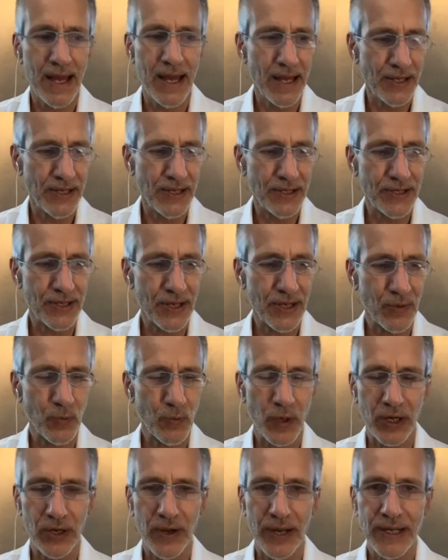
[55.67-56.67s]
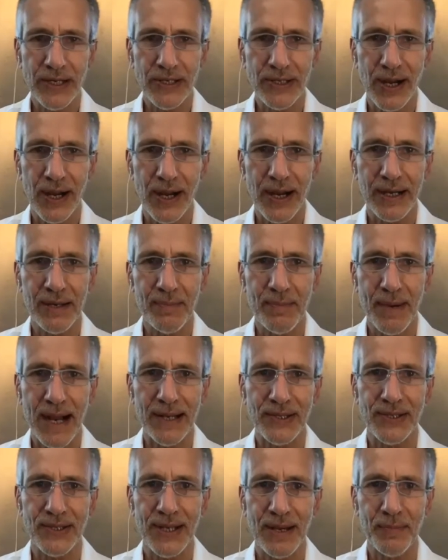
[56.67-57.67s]
So we're going to talk about
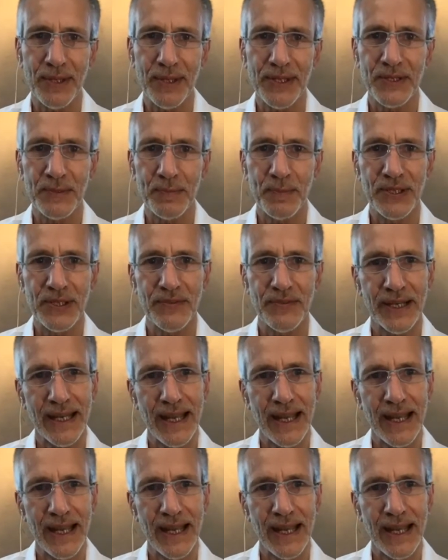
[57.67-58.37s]
some of the specific